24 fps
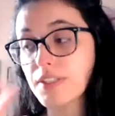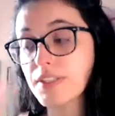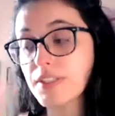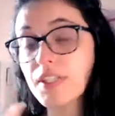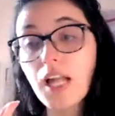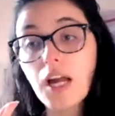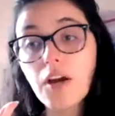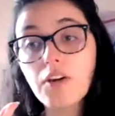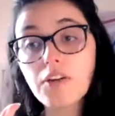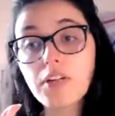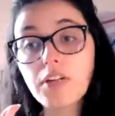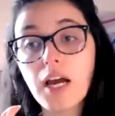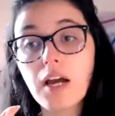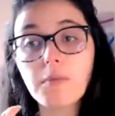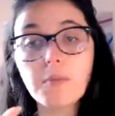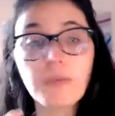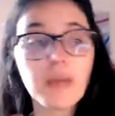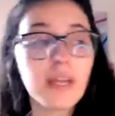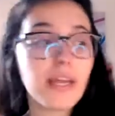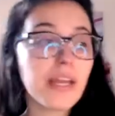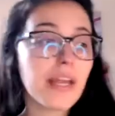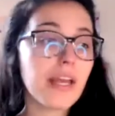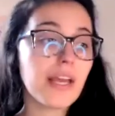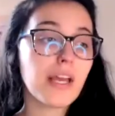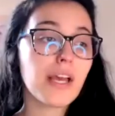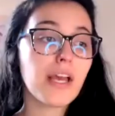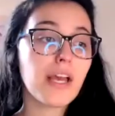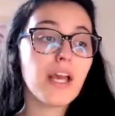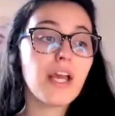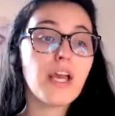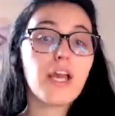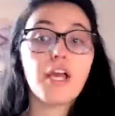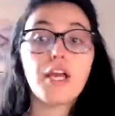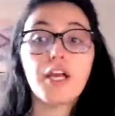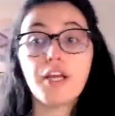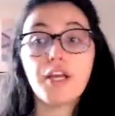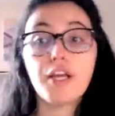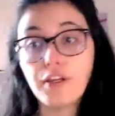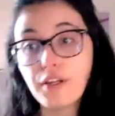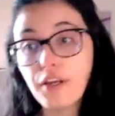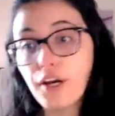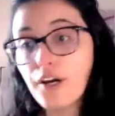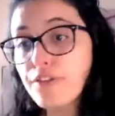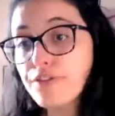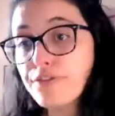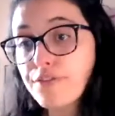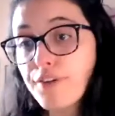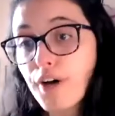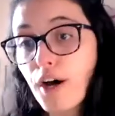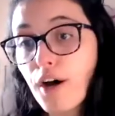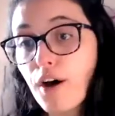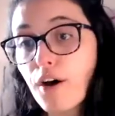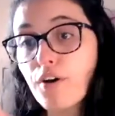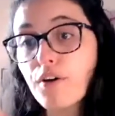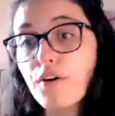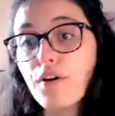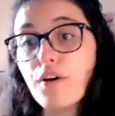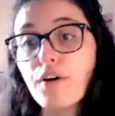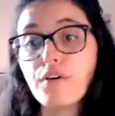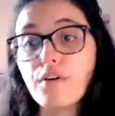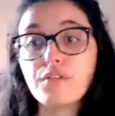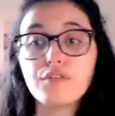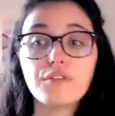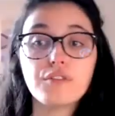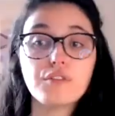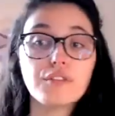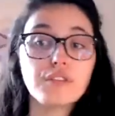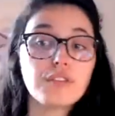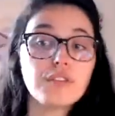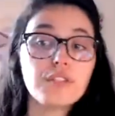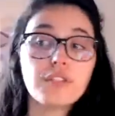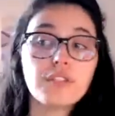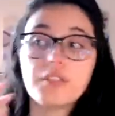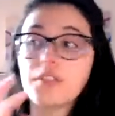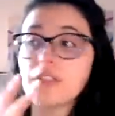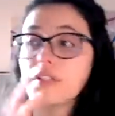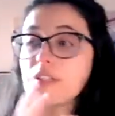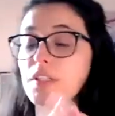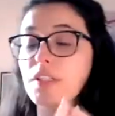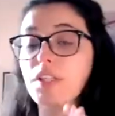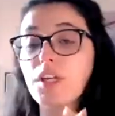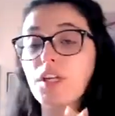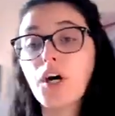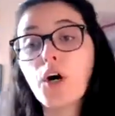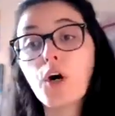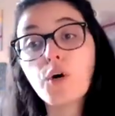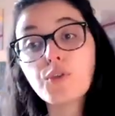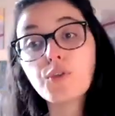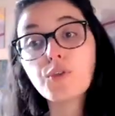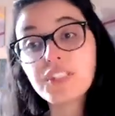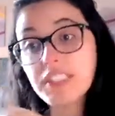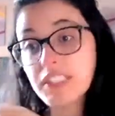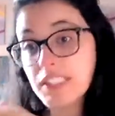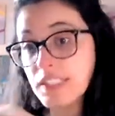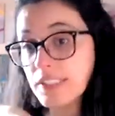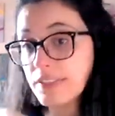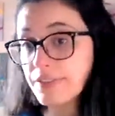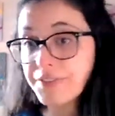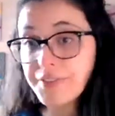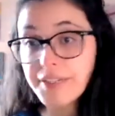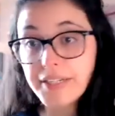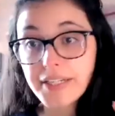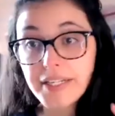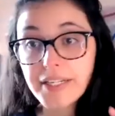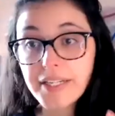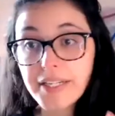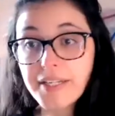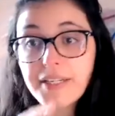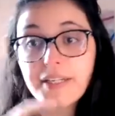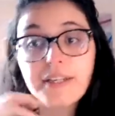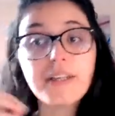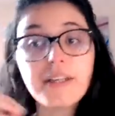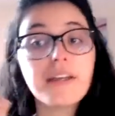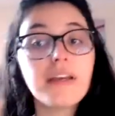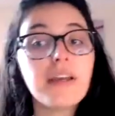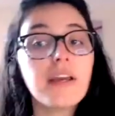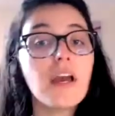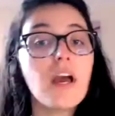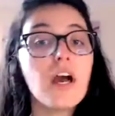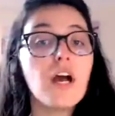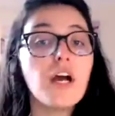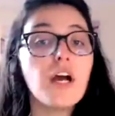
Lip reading: Slow down meaning no phones, no TV,